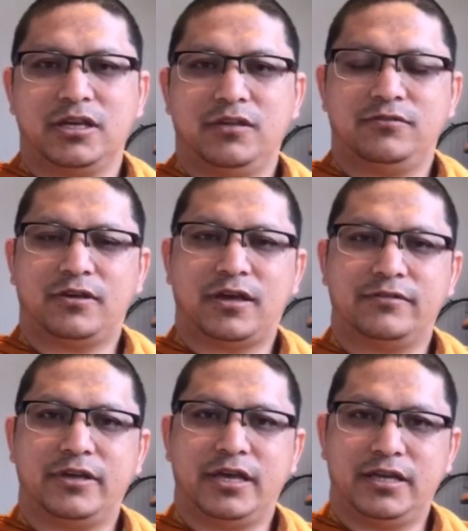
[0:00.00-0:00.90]
if you
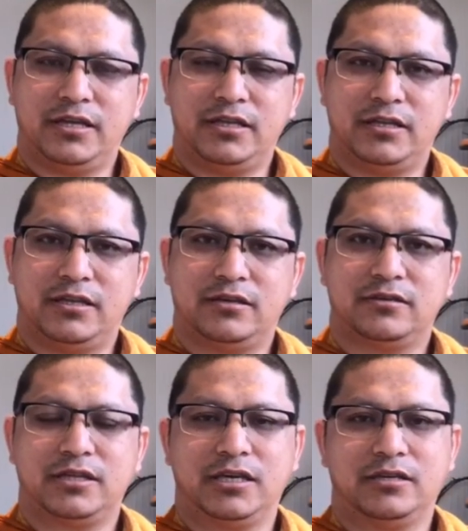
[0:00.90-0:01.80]
have
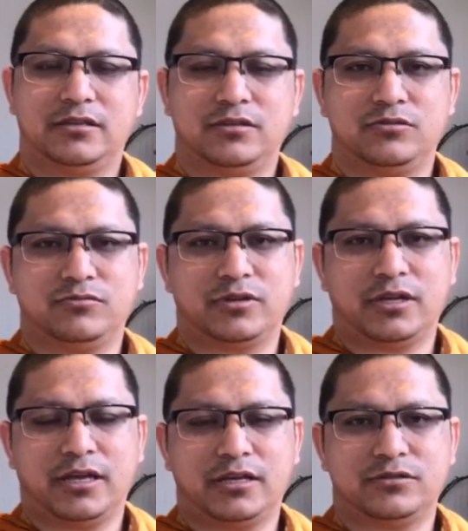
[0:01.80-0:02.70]
anything that you would
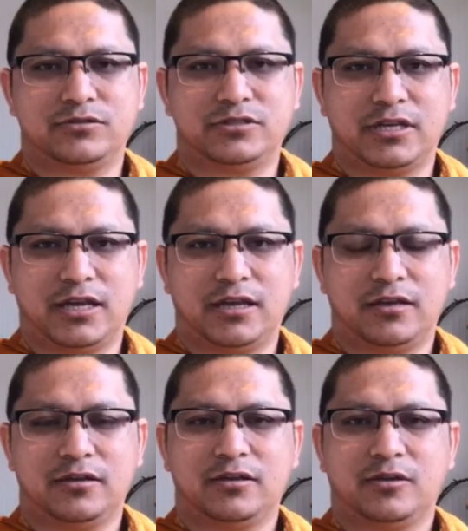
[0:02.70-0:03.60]
like to
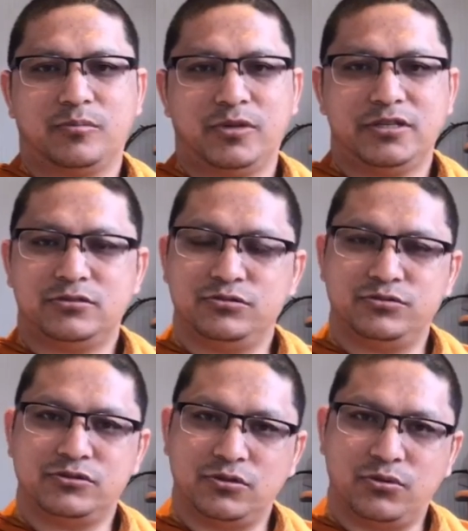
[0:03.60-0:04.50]
share, please
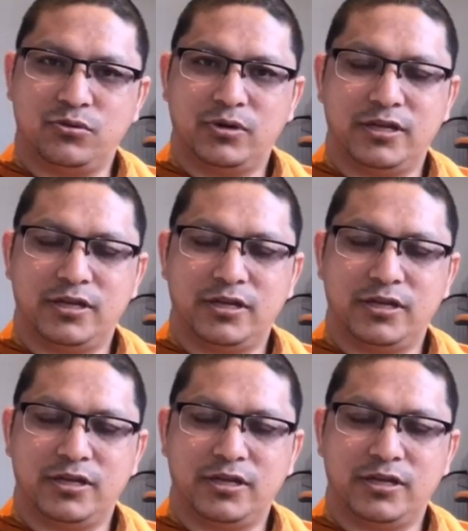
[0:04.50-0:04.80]
do so.